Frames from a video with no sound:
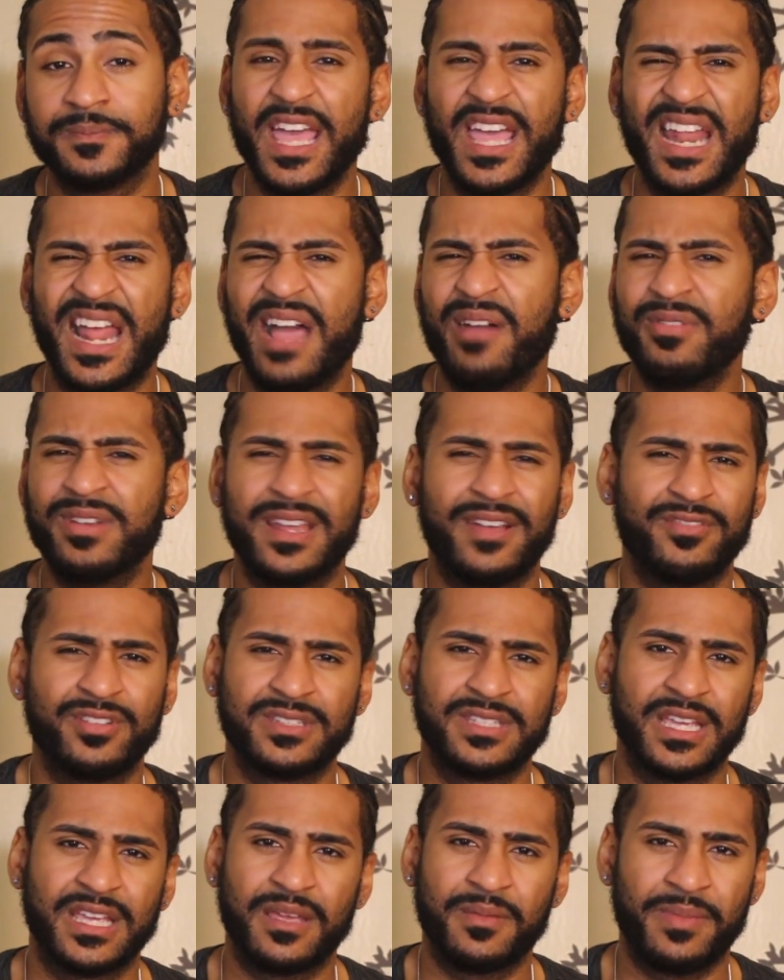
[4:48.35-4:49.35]
And I would never
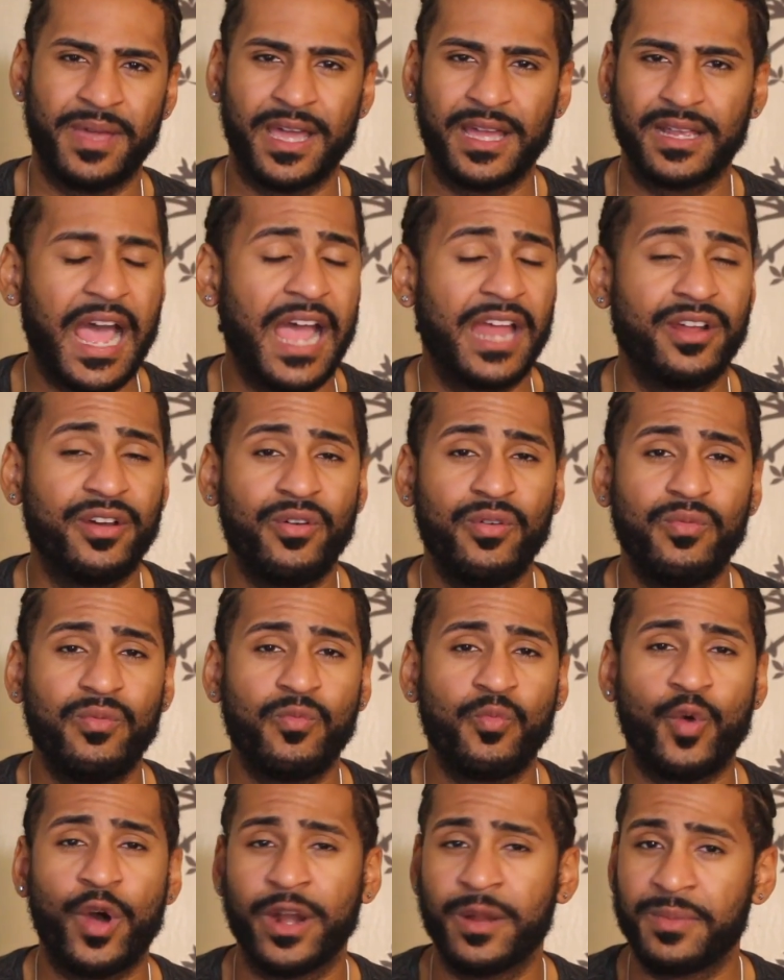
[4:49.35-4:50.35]
take it back. I don't
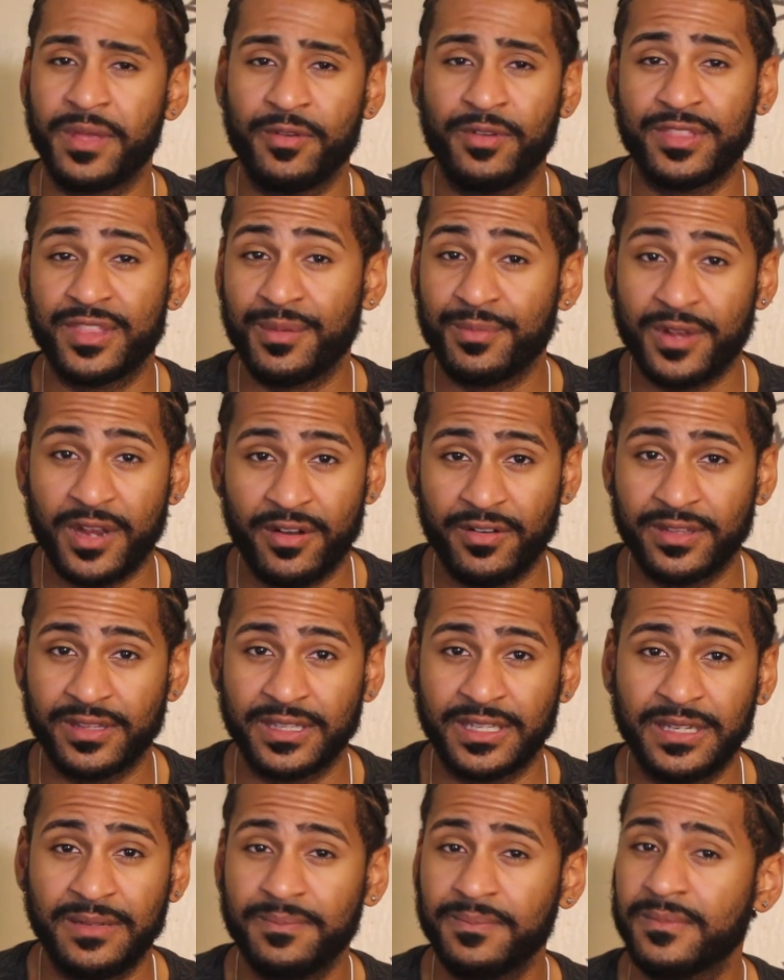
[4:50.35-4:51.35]
want to be with him
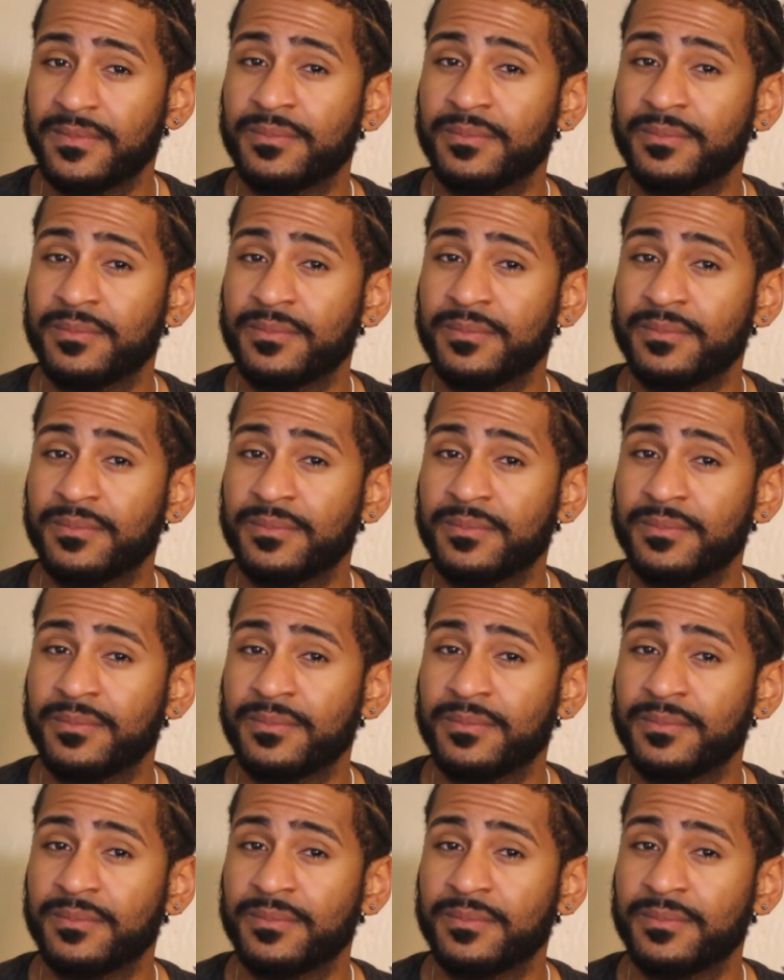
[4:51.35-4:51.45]
currently.